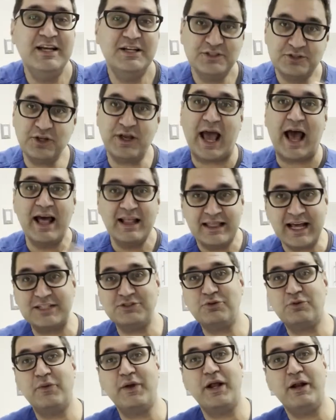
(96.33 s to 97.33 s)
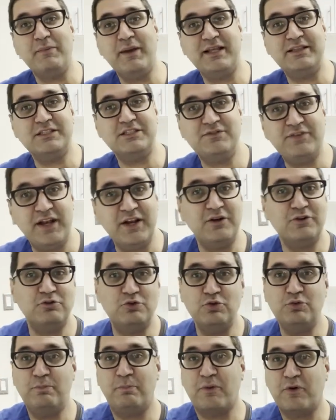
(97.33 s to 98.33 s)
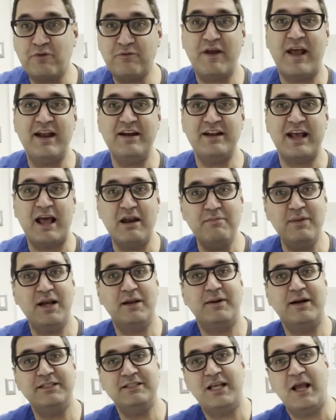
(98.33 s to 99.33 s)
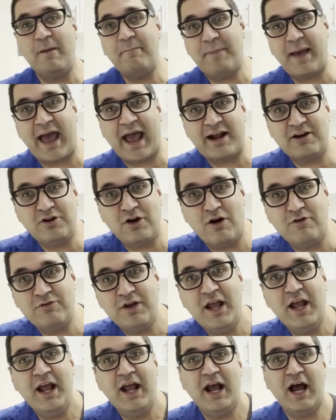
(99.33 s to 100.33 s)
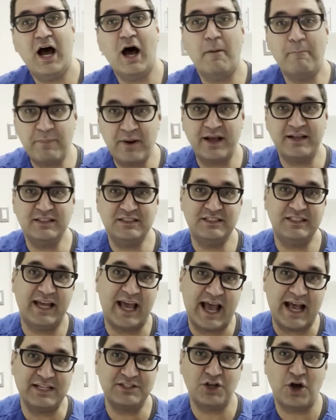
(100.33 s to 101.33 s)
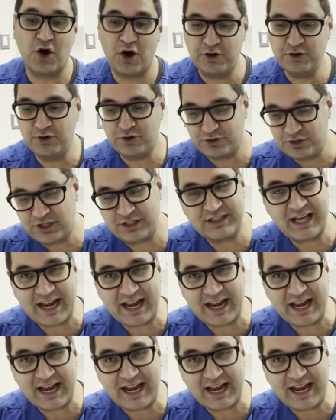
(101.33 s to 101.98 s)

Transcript: So yeah, that's what we're going to make this video to prevent and minimize the impact of uh, pregnancy has on your teeth.